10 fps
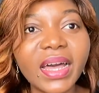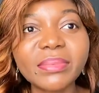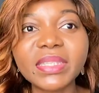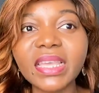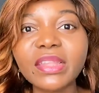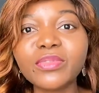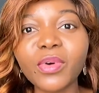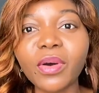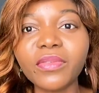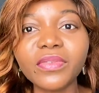say
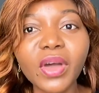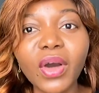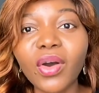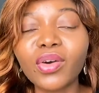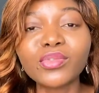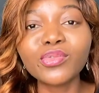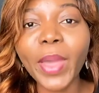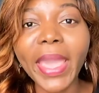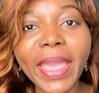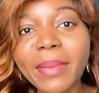12 or 2
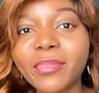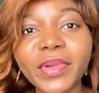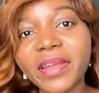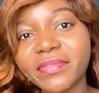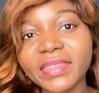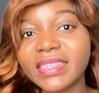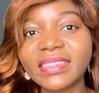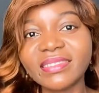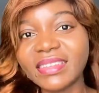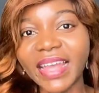a.m. wherever
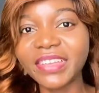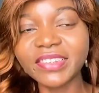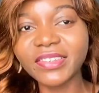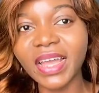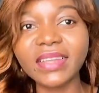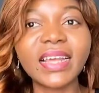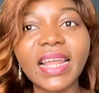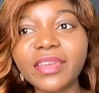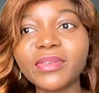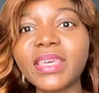in Nigeria. You're
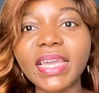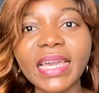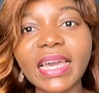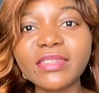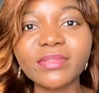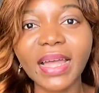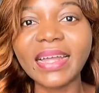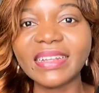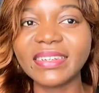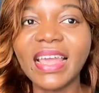like, okay, I can't.
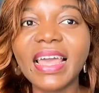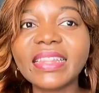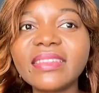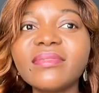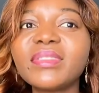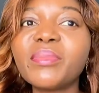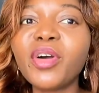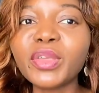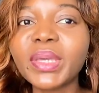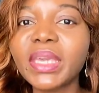And the
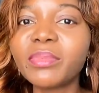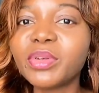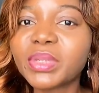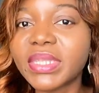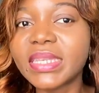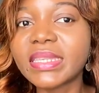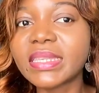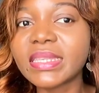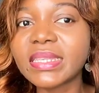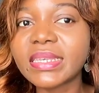more you keep those
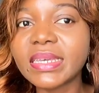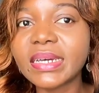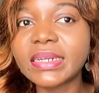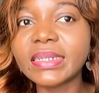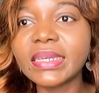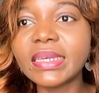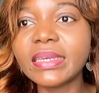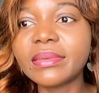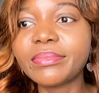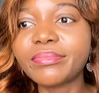things,
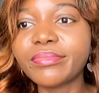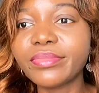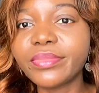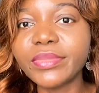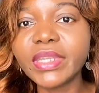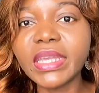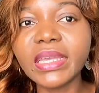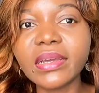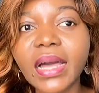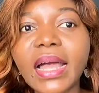you
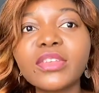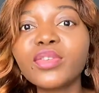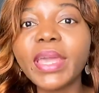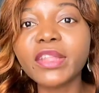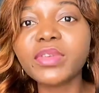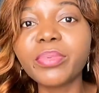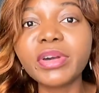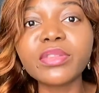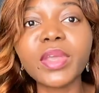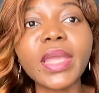get to a
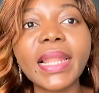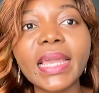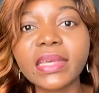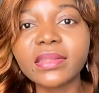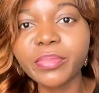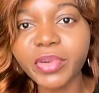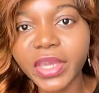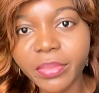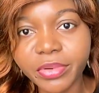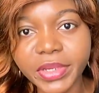point where you're like the
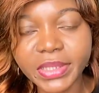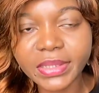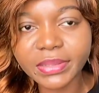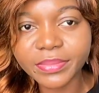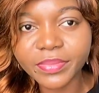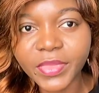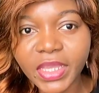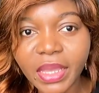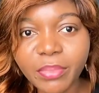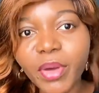breaking points.
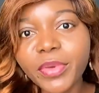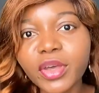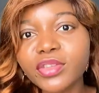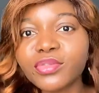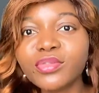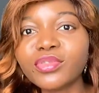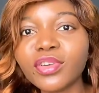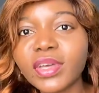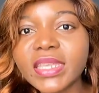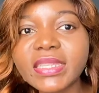But because you could
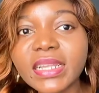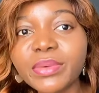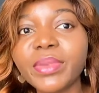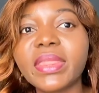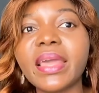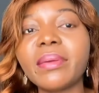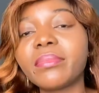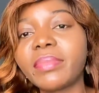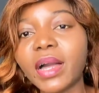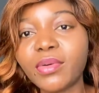talk easily with them
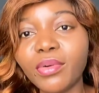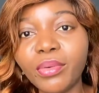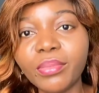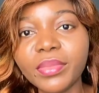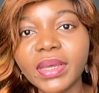back home,